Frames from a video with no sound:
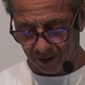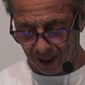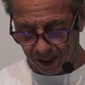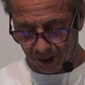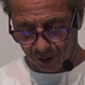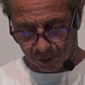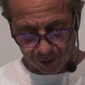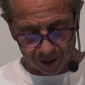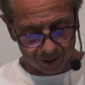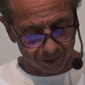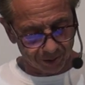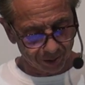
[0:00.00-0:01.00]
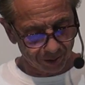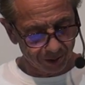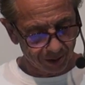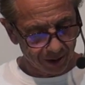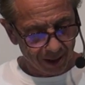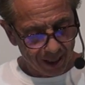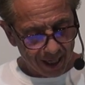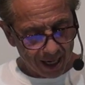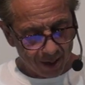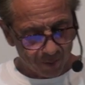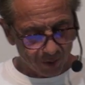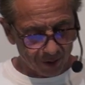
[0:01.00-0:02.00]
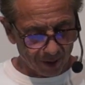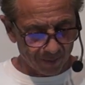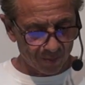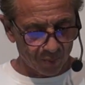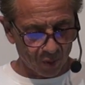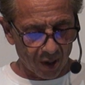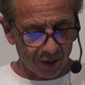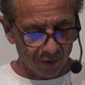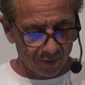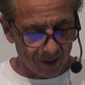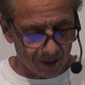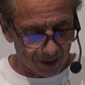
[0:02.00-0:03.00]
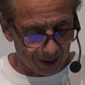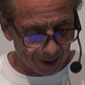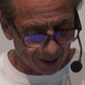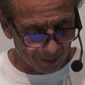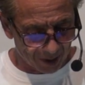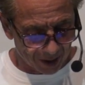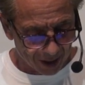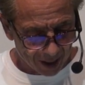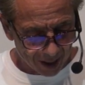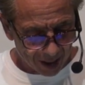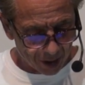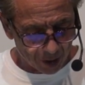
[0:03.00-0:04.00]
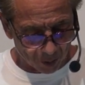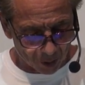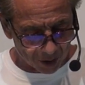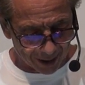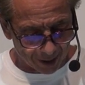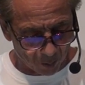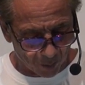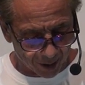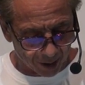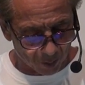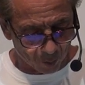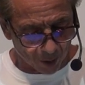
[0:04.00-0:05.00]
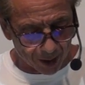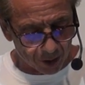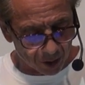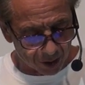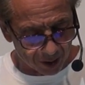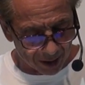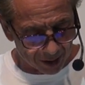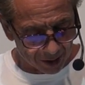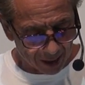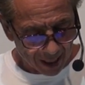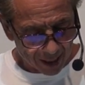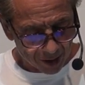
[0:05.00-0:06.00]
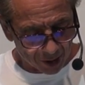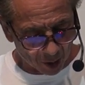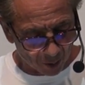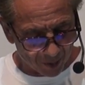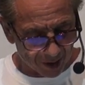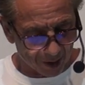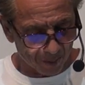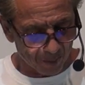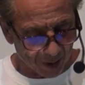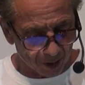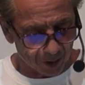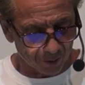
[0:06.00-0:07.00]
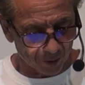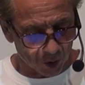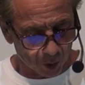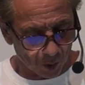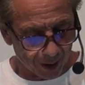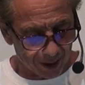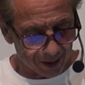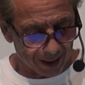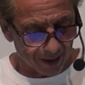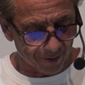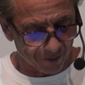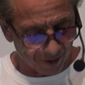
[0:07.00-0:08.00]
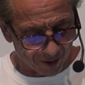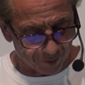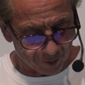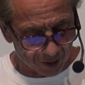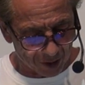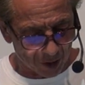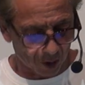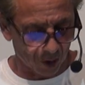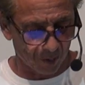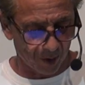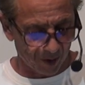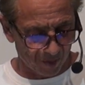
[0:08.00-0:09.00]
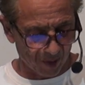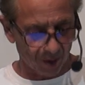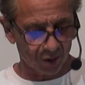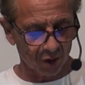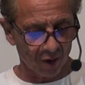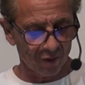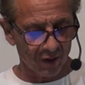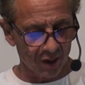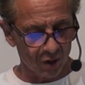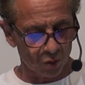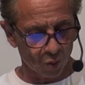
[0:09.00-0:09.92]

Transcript: Hallelujah. And with the breath of his lips he shall slay the wicked. Righteousness shall be the belt of his loins, and faithfulness shall be belt of his